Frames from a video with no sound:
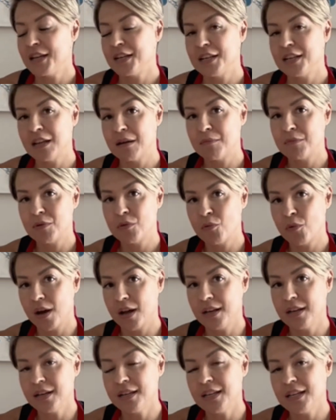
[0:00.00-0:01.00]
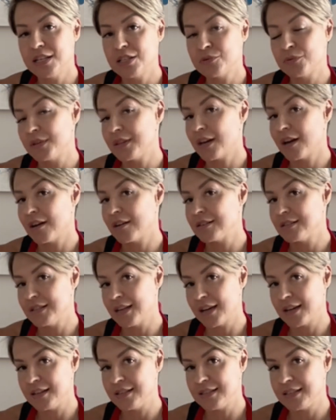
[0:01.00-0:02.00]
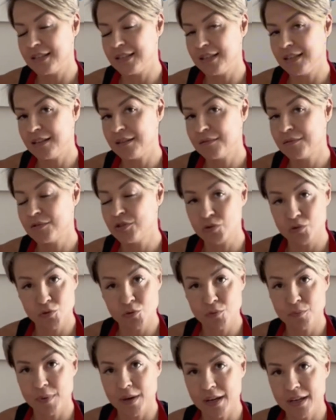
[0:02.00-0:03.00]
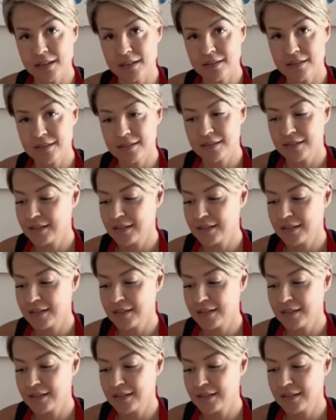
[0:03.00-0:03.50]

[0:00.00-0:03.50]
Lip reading: Number 1 is with our Daisy chalk paint.